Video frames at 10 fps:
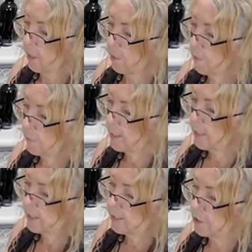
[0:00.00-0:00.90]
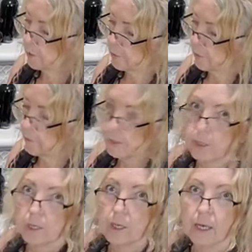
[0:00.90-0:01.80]
what we're going to do
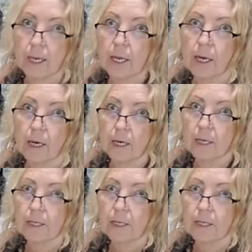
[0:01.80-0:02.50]
on